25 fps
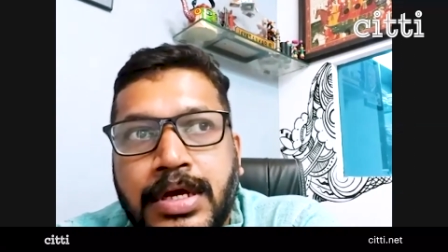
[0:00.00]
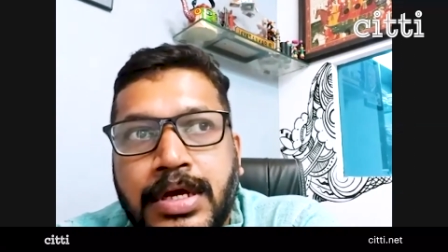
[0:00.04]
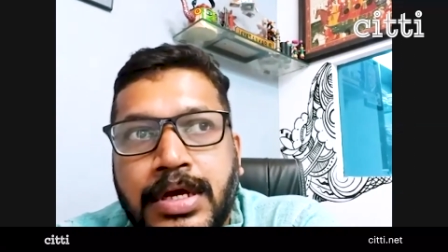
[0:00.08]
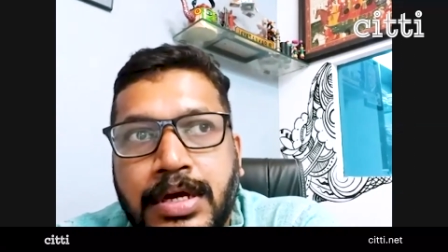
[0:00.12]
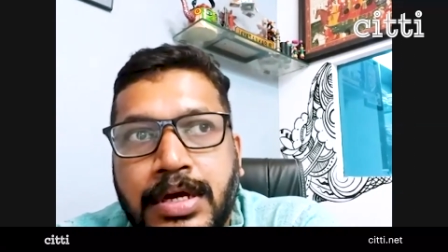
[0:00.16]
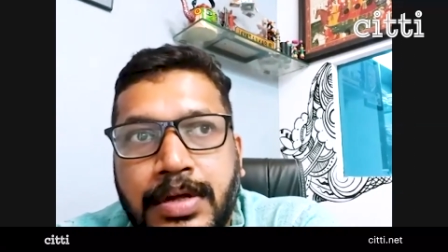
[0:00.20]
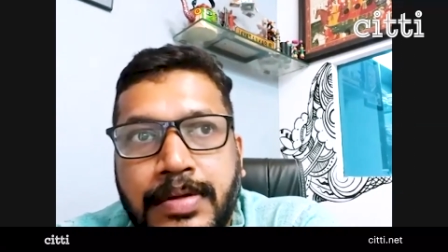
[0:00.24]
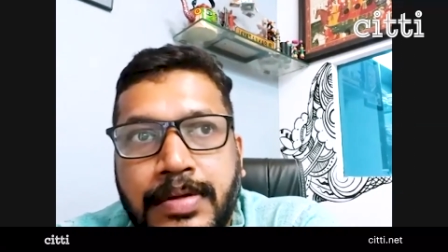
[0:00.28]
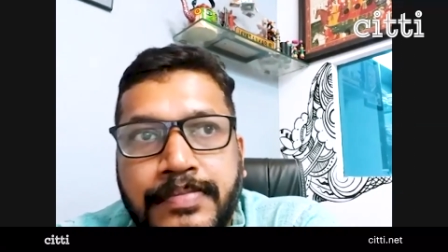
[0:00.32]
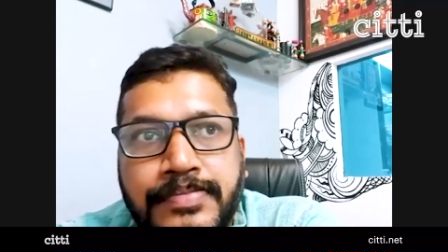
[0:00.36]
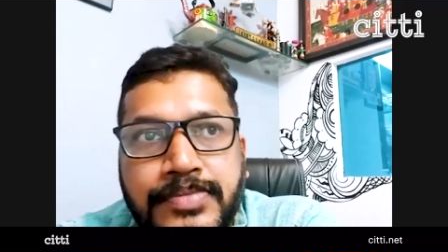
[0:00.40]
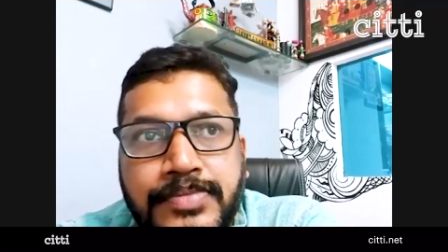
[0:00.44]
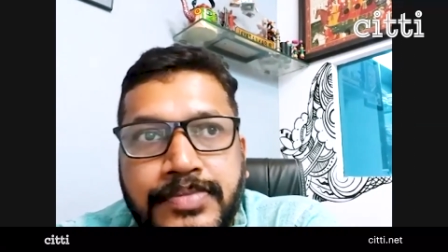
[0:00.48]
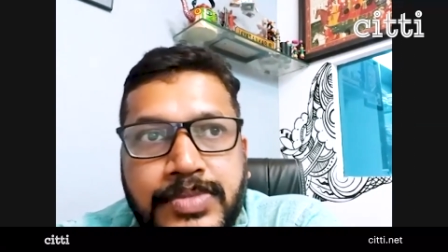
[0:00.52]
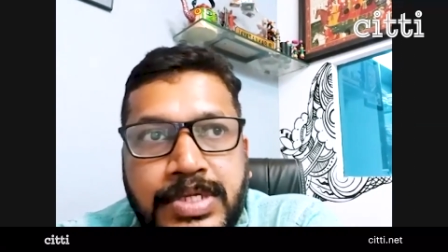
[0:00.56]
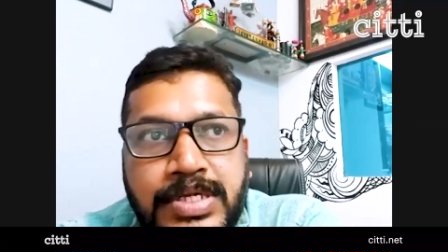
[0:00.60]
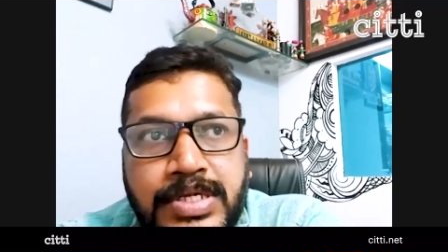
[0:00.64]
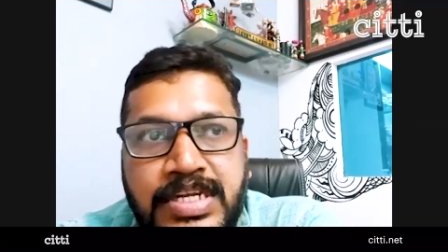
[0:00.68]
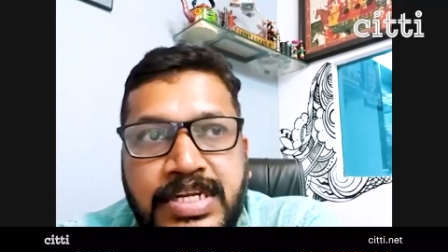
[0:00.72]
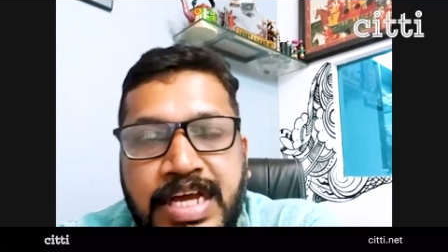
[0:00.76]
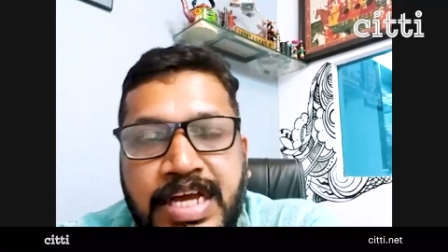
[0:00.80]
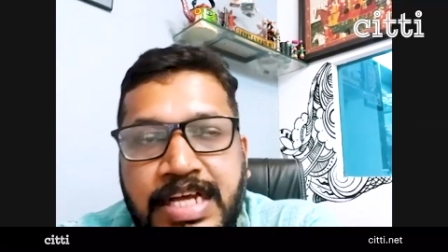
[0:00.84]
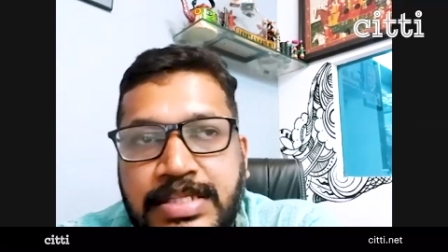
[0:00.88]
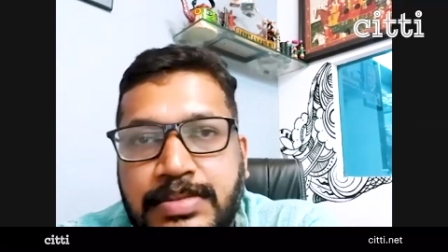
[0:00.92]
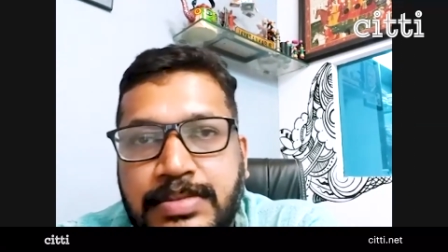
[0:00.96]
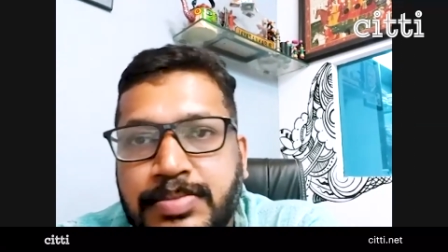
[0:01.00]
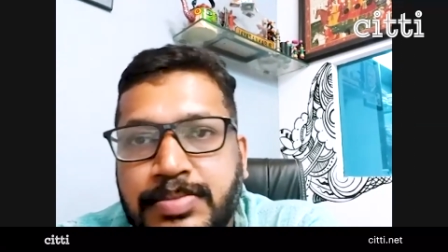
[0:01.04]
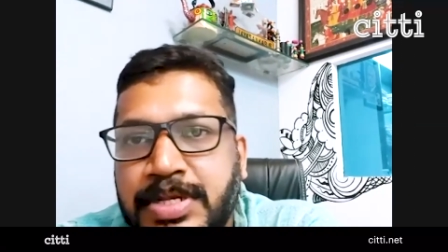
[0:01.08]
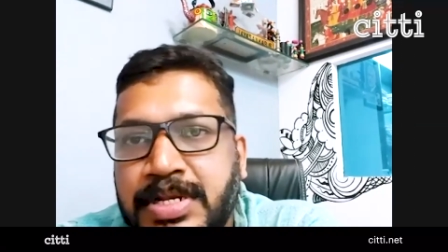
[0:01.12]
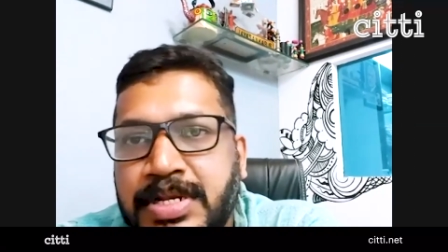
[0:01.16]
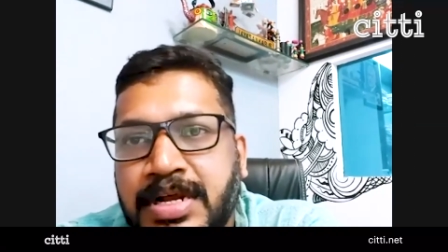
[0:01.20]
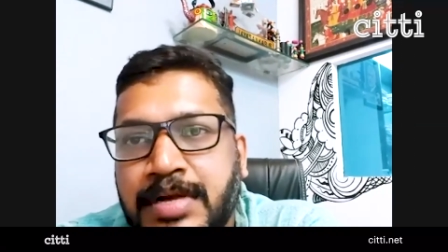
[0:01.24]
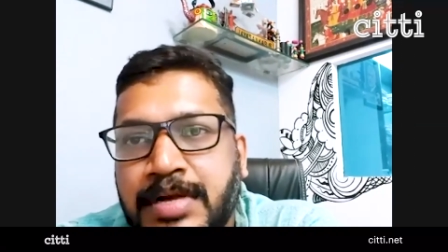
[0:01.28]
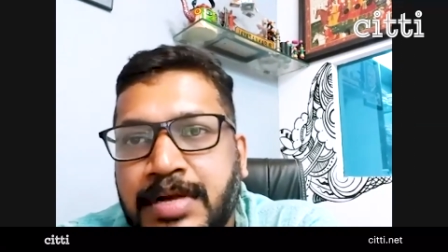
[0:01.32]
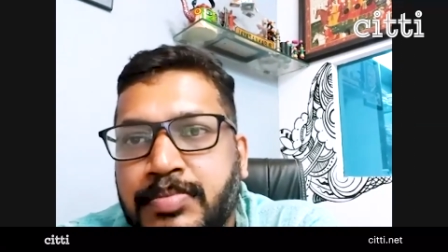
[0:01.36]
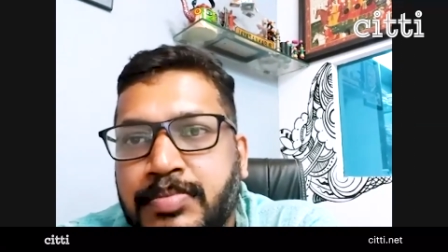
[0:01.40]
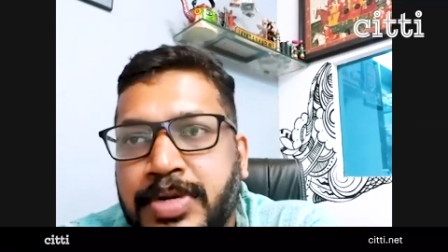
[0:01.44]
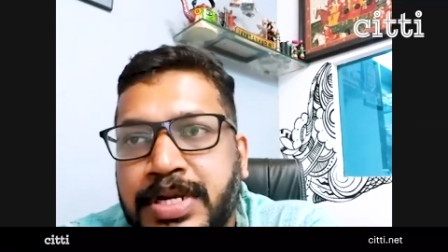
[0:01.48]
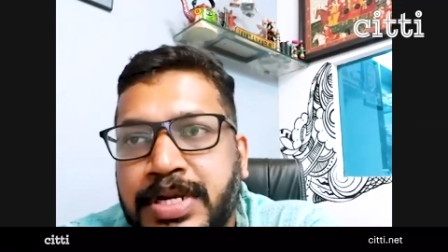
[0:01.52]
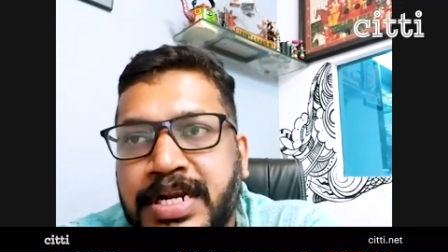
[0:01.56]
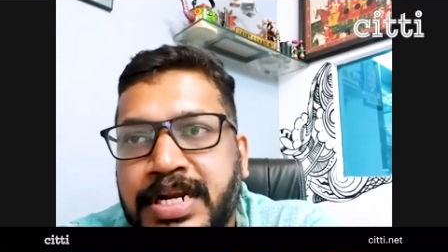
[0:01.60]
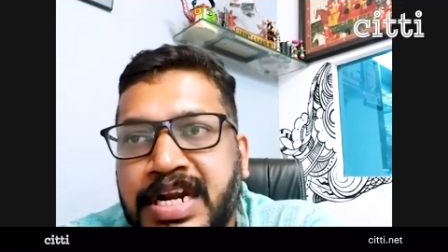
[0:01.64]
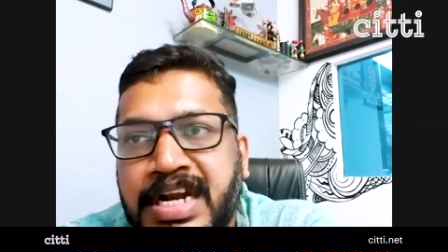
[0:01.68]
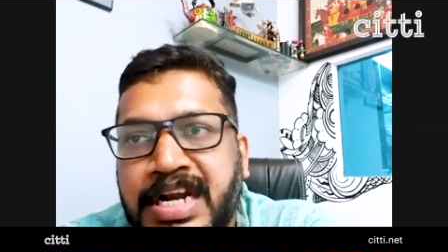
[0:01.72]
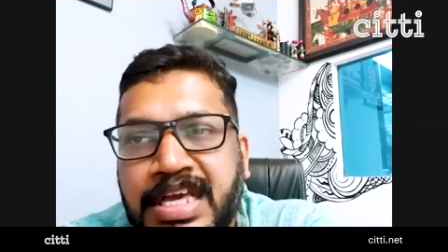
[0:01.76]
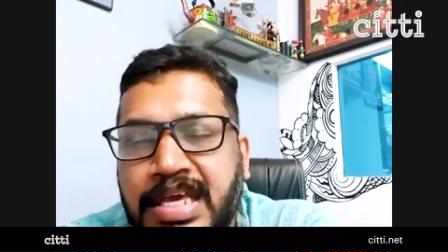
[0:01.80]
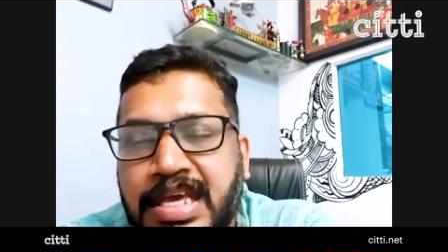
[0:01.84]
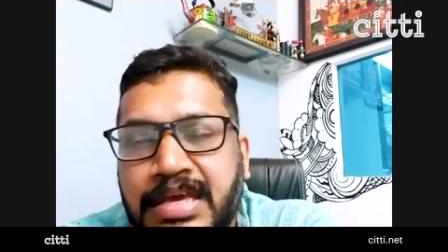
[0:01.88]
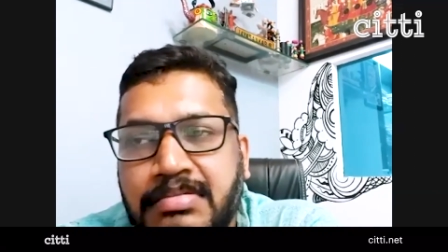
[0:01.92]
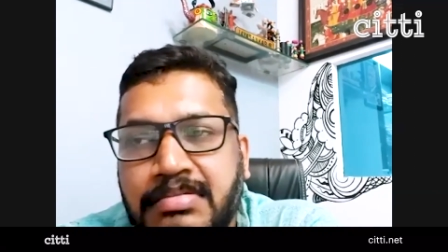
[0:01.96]
um, it has been
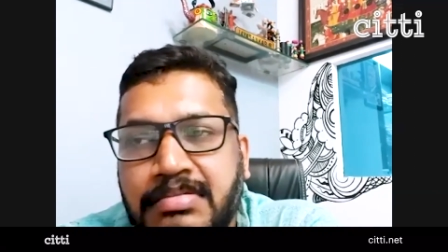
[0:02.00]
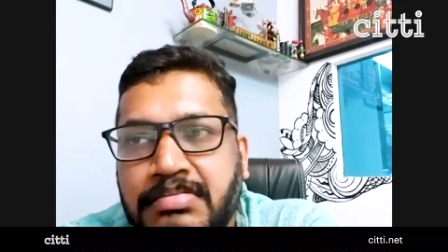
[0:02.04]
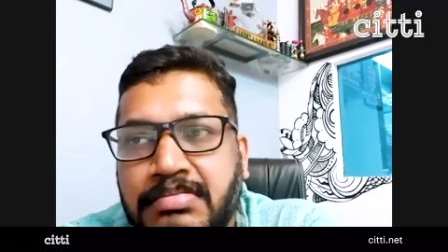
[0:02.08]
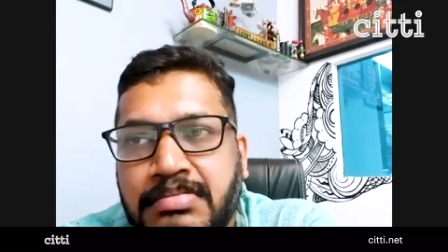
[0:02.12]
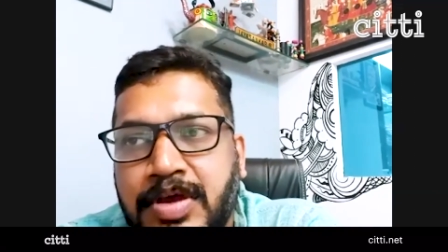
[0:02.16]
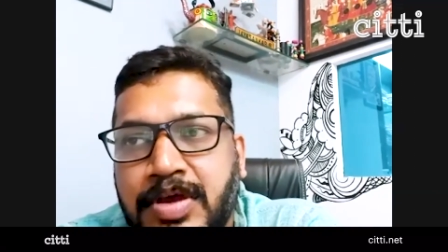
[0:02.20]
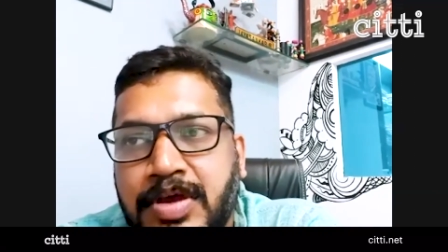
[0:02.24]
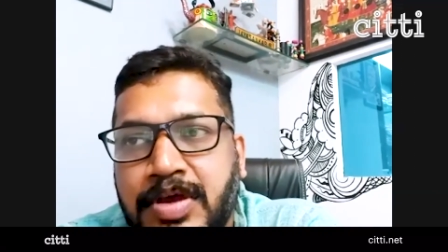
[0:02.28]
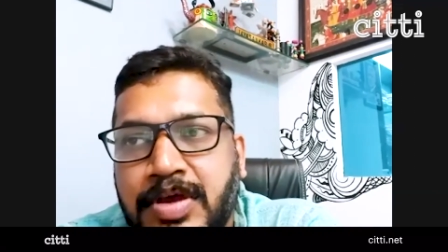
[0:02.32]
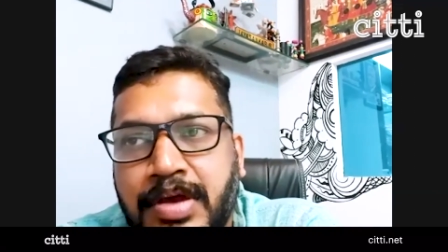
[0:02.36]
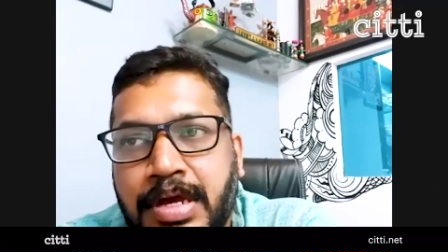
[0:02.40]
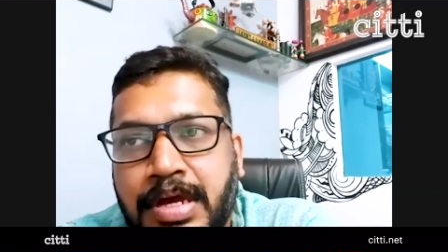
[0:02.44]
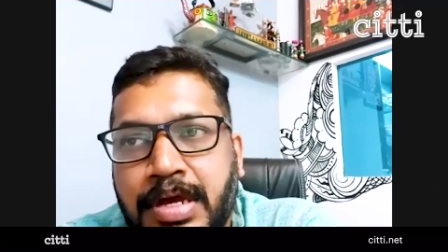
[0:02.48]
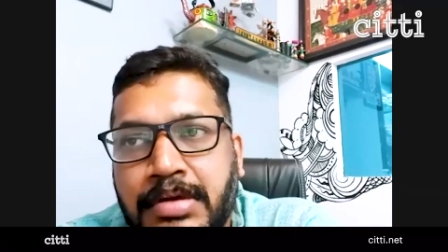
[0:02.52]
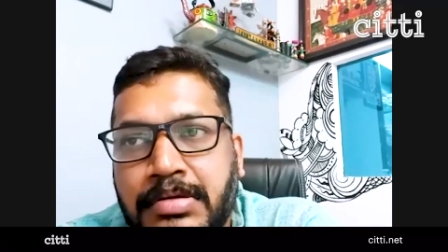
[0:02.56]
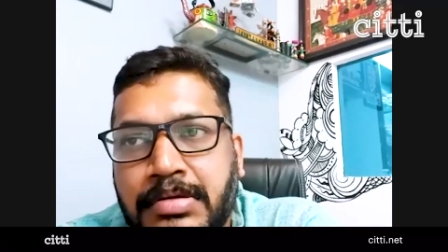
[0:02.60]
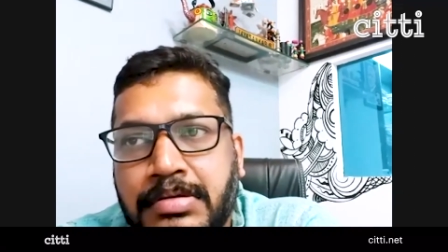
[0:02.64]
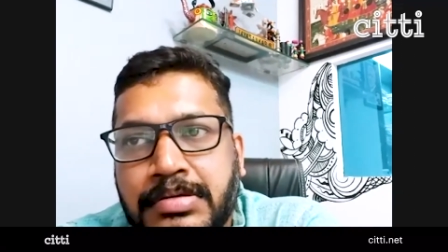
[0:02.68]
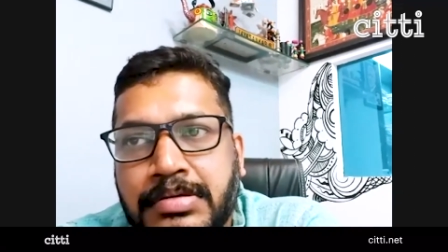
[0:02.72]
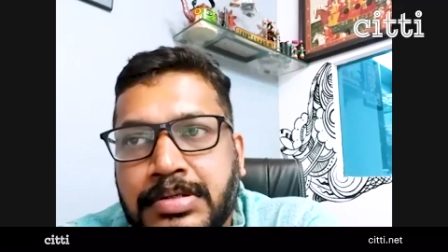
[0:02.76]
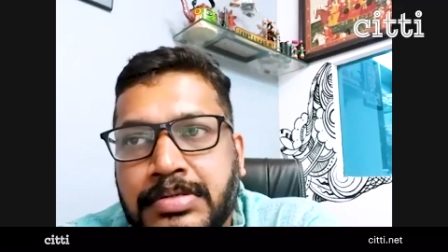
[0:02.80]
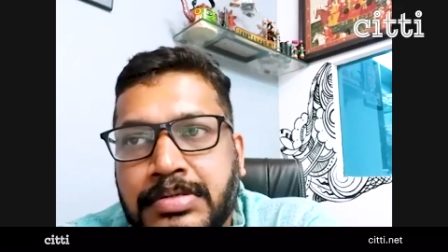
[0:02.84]
completely uh,